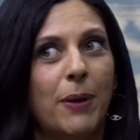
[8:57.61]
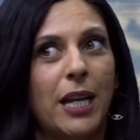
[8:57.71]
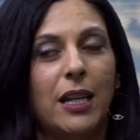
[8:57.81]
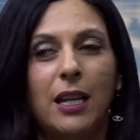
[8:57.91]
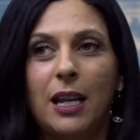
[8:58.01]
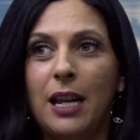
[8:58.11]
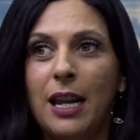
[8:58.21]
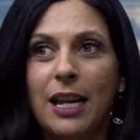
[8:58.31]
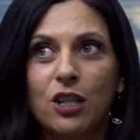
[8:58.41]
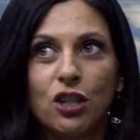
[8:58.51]
But
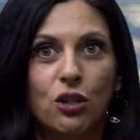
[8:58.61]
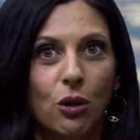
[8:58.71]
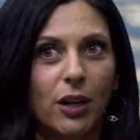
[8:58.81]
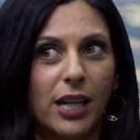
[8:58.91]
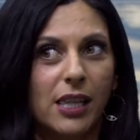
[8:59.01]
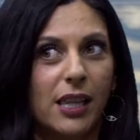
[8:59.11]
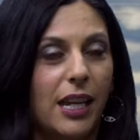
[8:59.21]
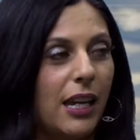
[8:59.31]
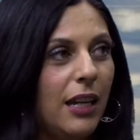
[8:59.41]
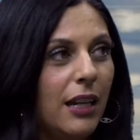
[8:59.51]

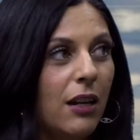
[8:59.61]
historically,